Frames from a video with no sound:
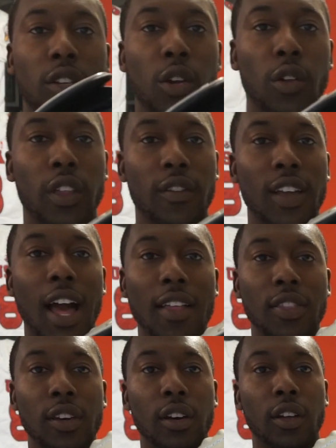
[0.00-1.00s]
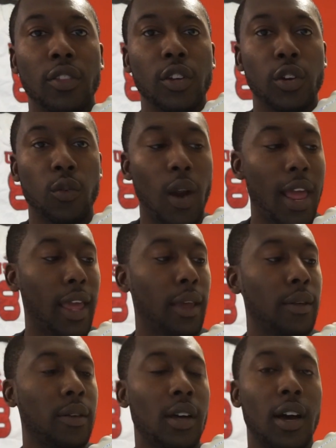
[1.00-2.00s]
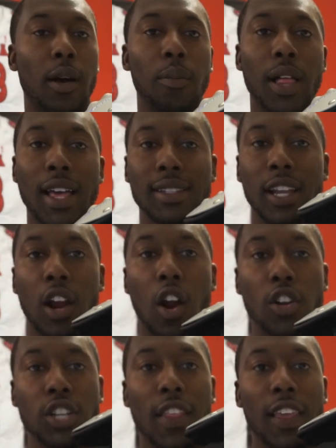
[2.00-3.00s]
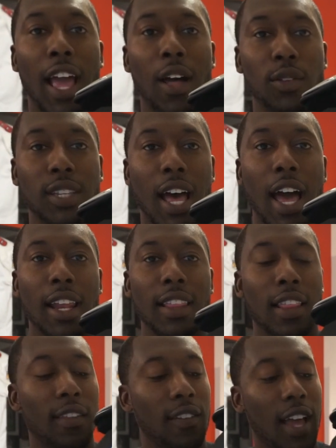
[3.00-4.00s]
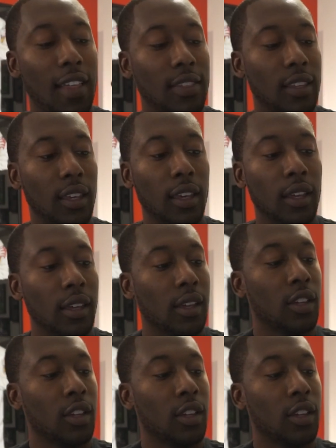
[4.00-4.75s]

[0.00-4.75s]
You know, they've got the gray plastic arch on the outside, and then they've got the,